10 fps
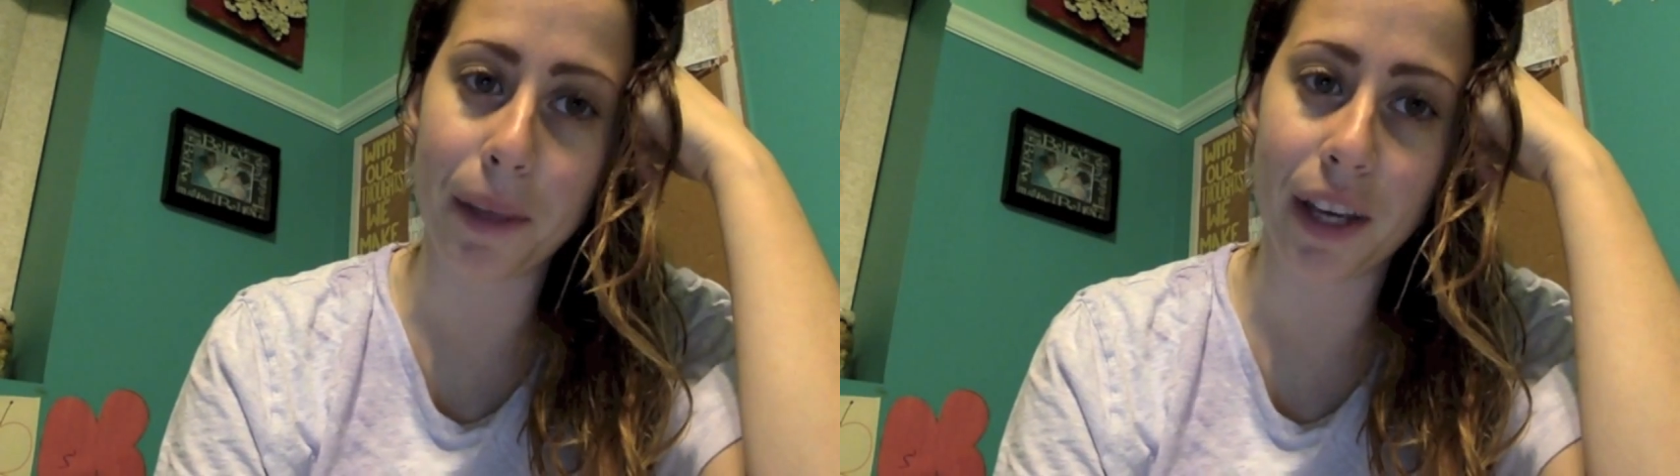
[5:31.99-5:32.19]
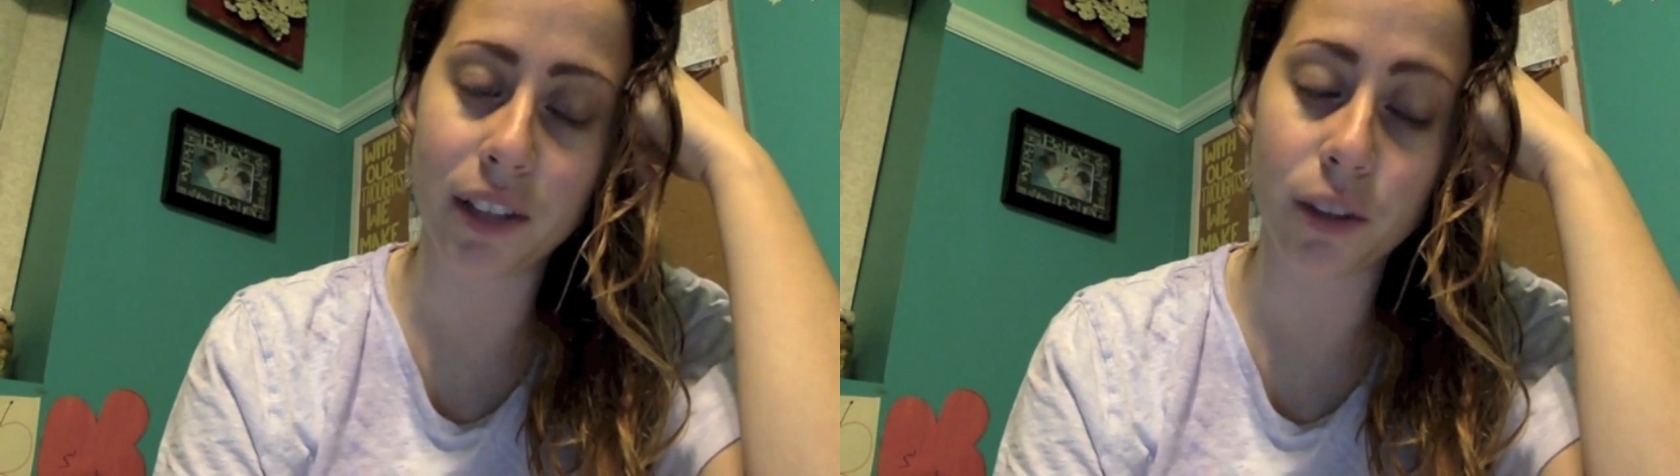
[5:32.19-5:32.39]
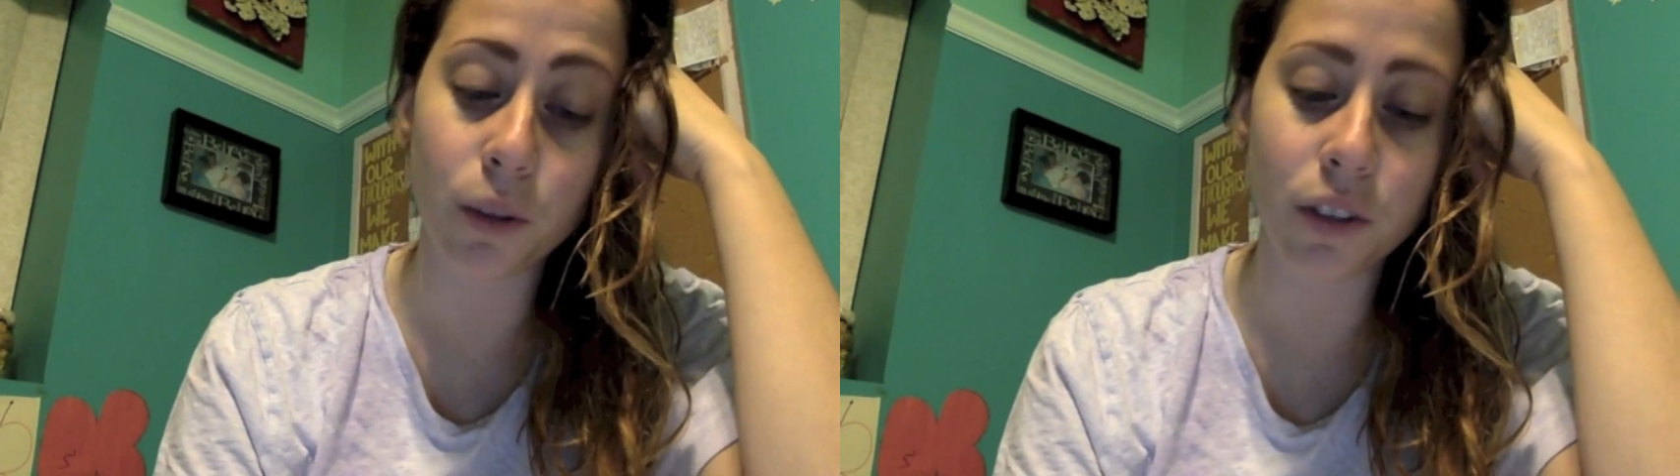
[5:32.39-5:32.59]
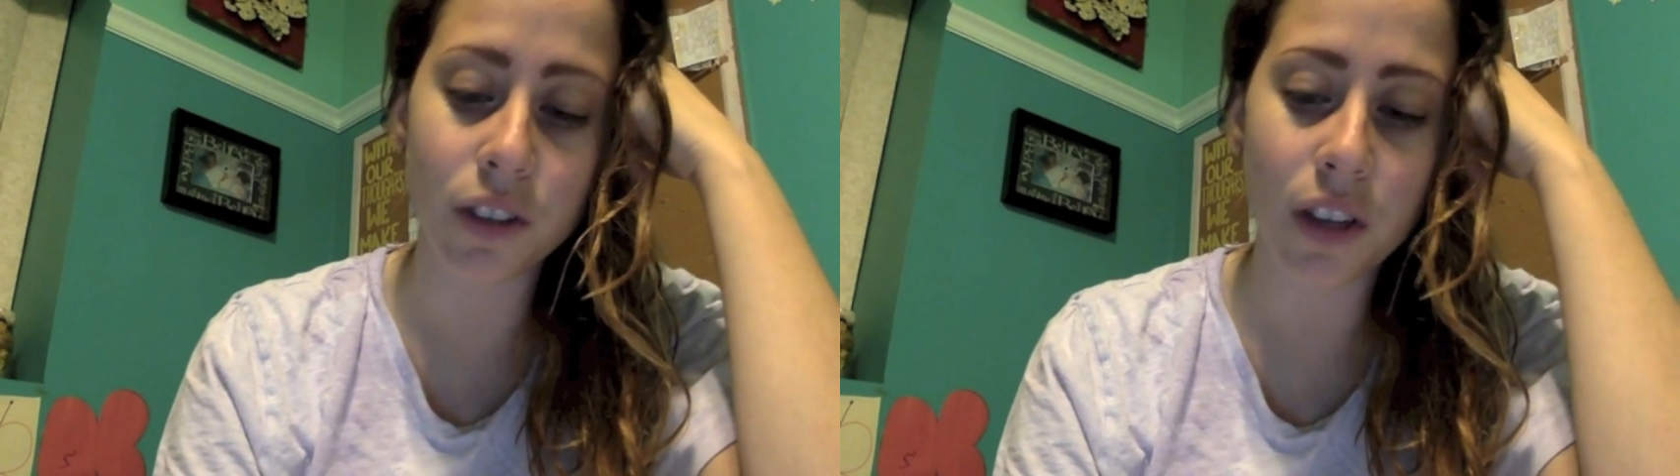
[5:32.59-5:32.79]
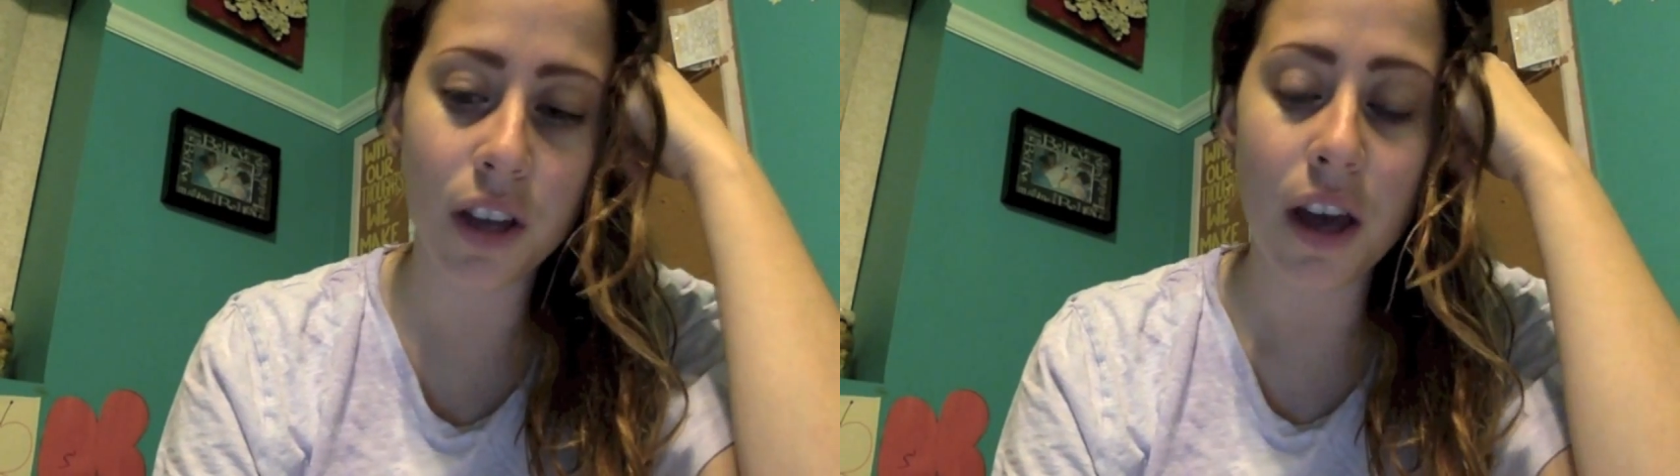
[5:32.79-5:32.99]
I told
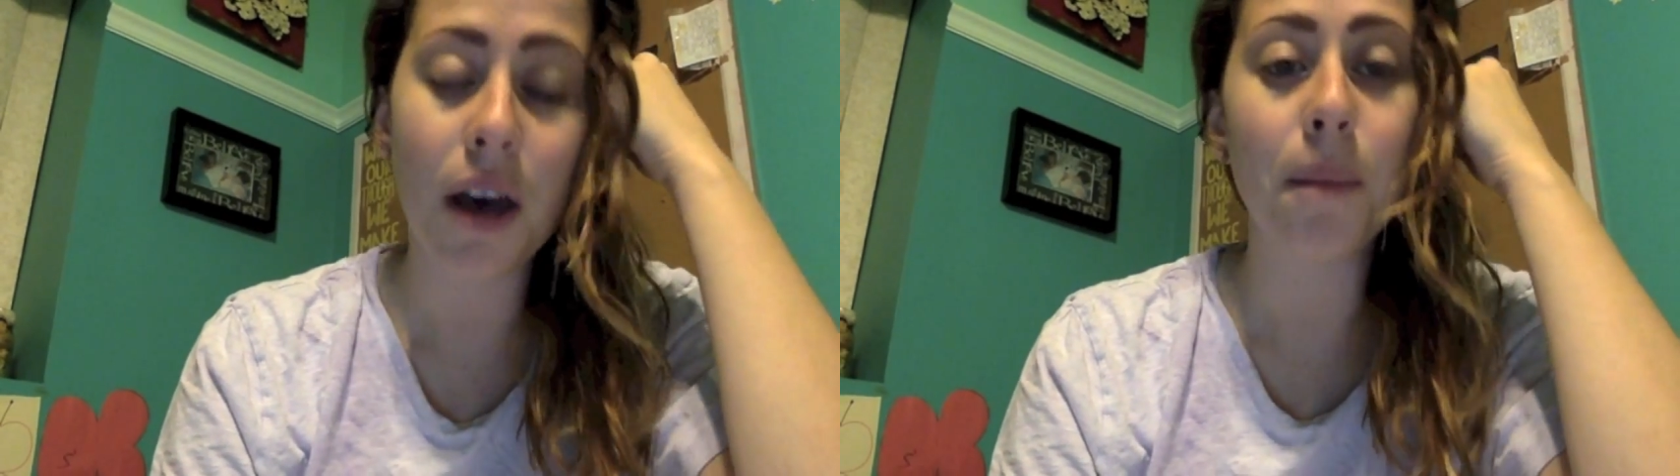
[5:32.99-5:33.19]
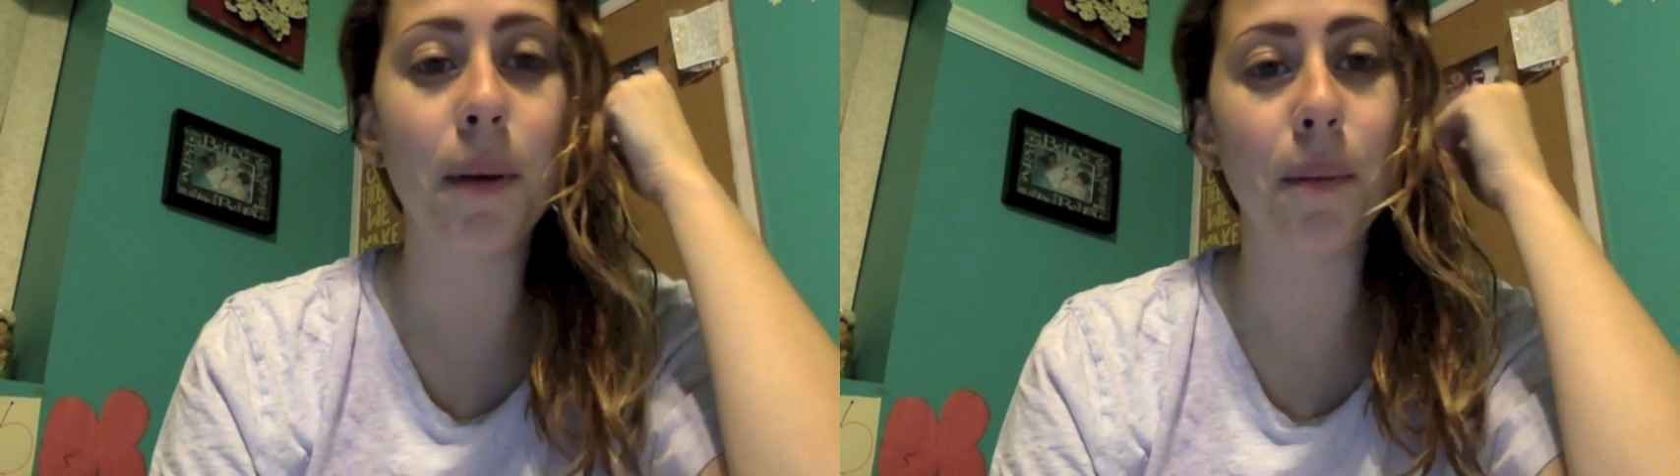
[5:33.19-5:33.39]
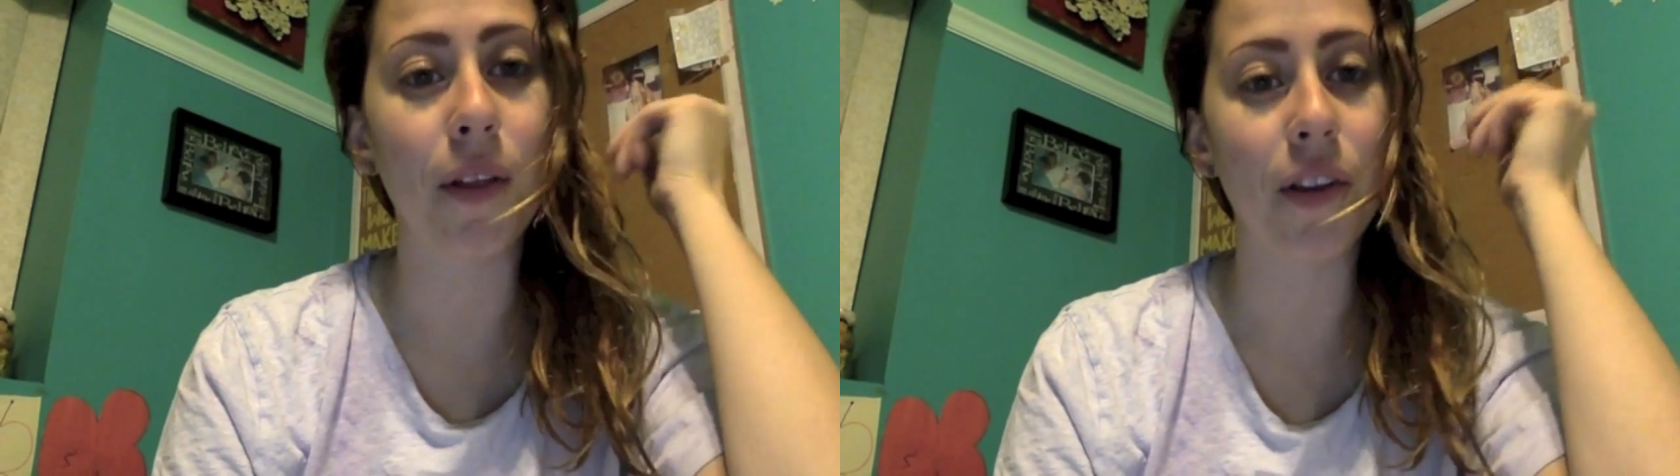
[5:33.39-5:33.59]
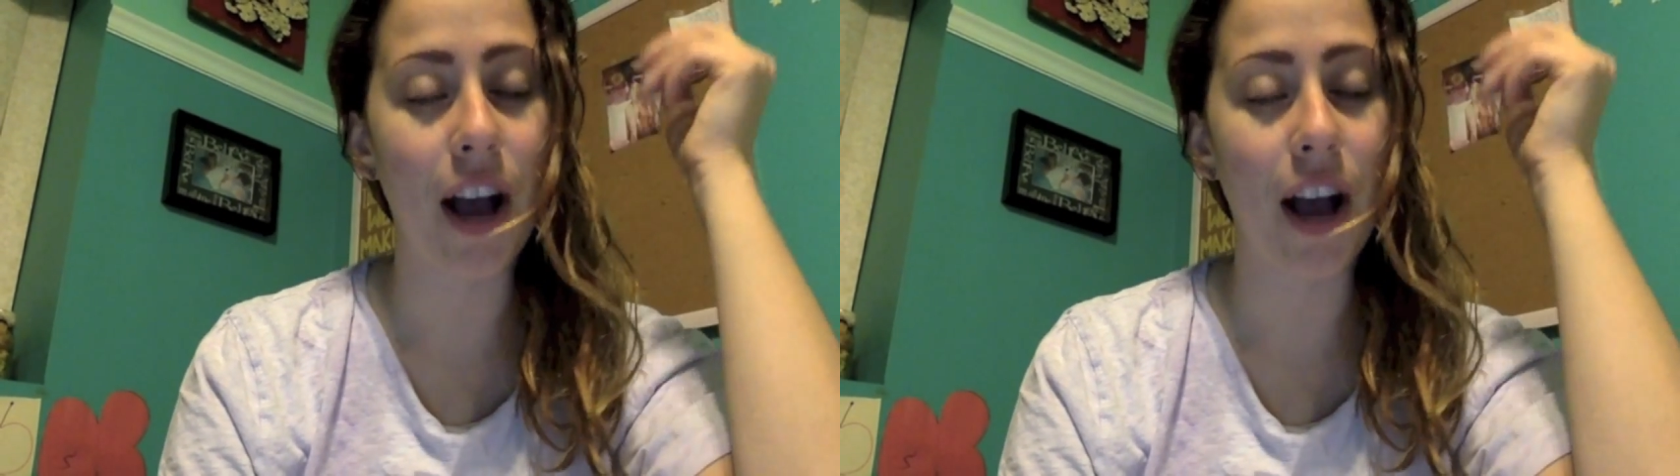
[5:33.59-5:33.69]
my brother